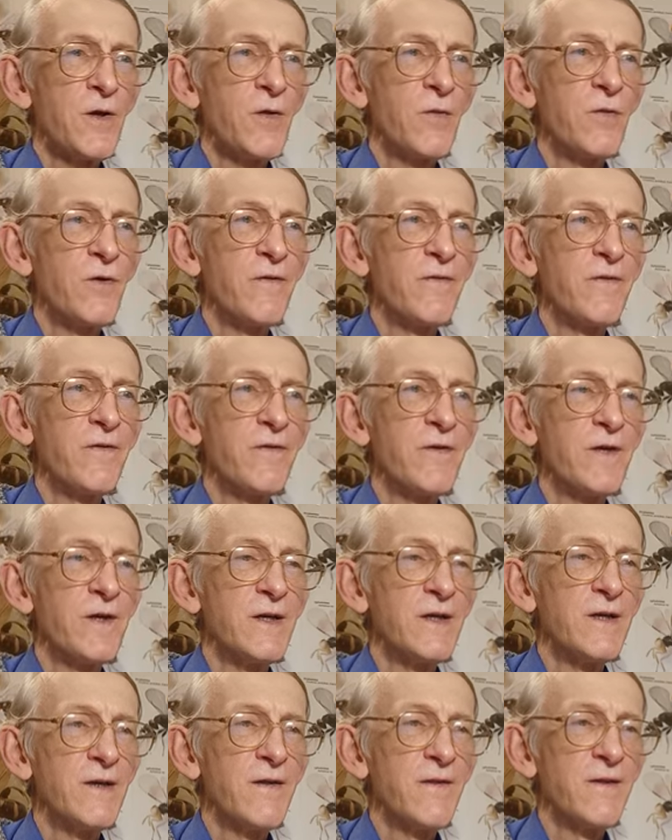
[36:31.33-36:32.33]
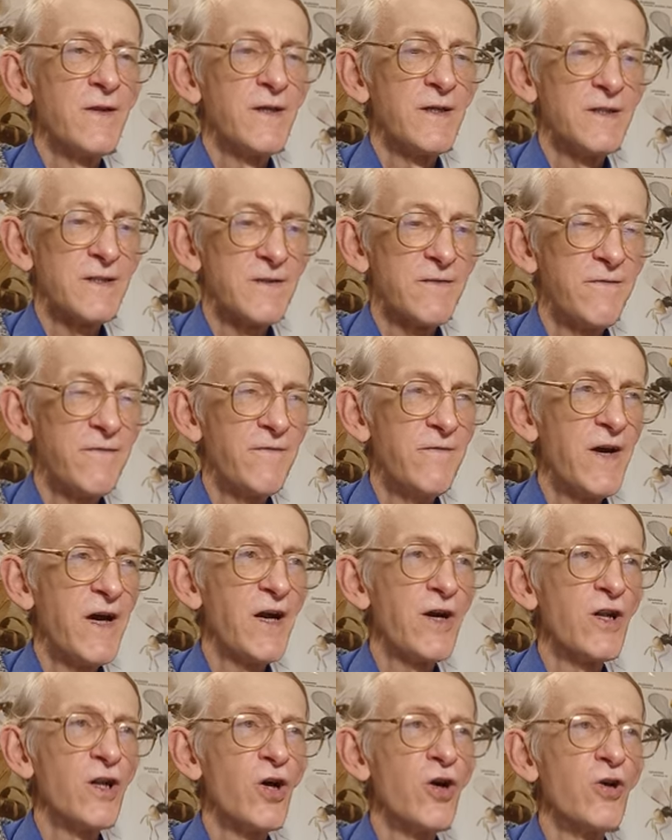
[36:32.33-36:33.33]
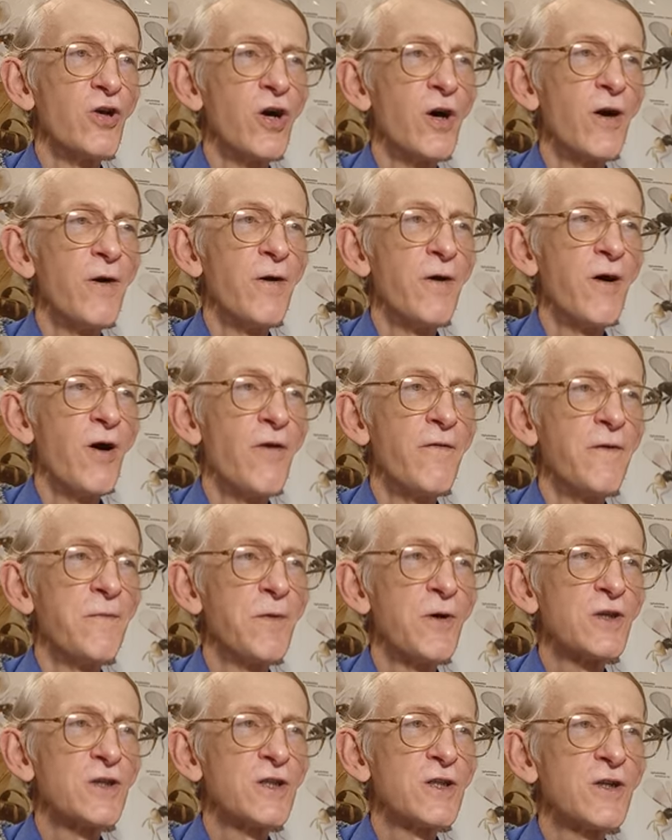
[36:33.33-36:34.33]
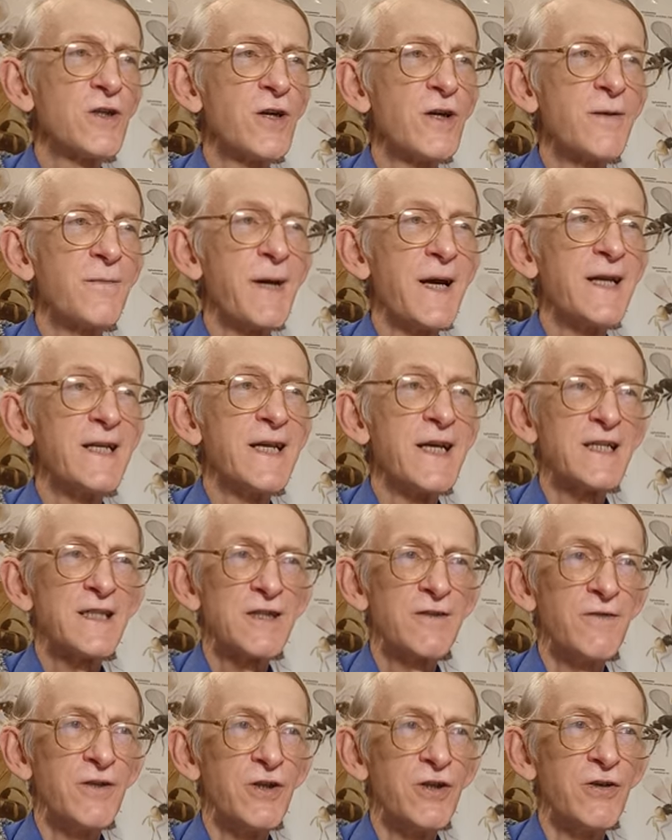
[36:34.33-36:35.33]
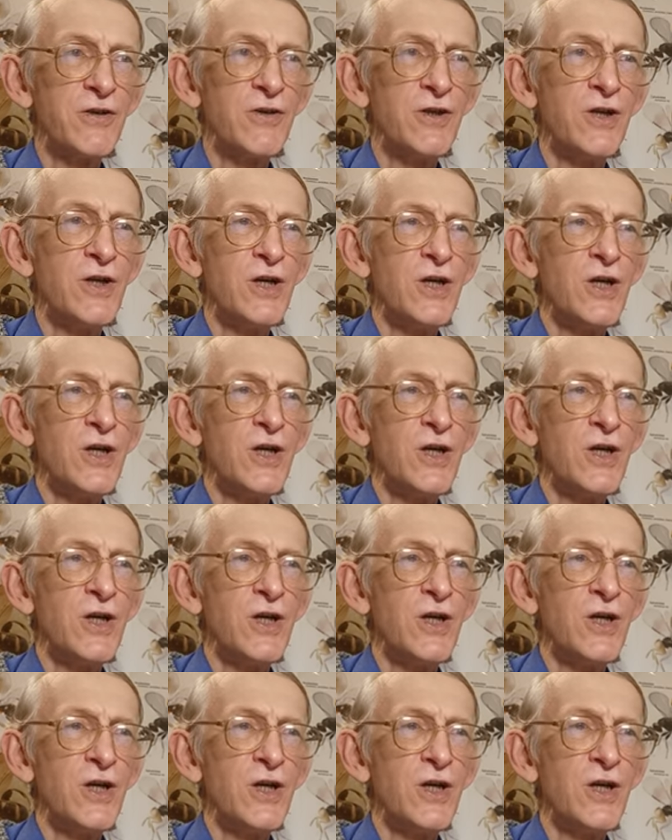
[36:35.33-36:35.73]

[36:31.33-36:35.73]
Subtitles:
with its very long ovipositor in my next video.